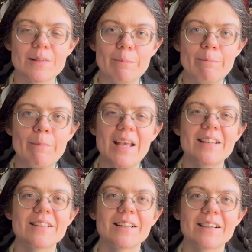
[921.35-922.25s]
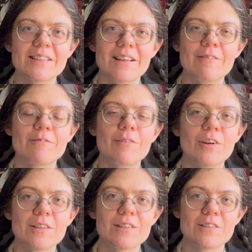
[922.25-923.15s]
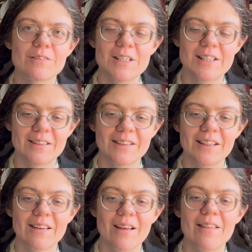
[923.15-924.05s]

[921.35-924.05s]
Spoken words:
the basics of good storytelling.